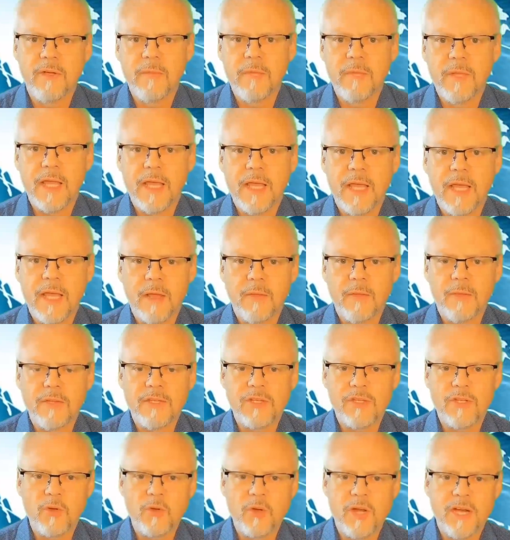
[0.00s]
being held in
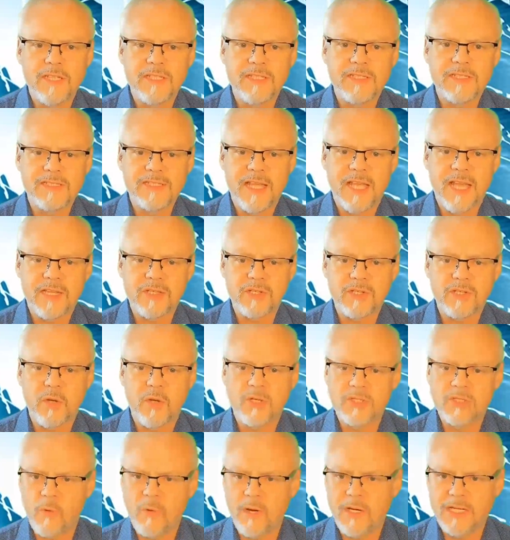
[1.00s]
the United States
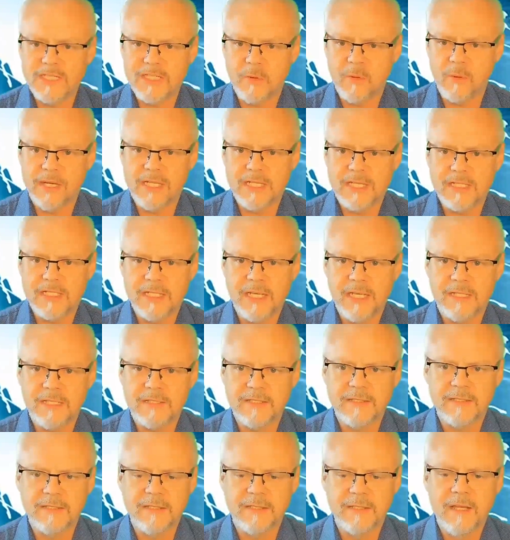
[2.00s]
during
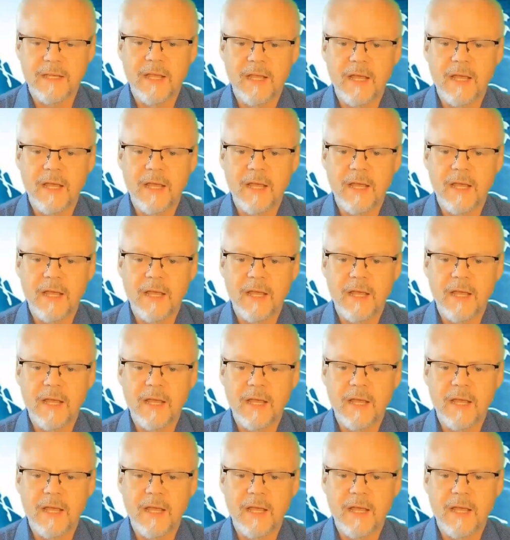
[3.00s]
2026.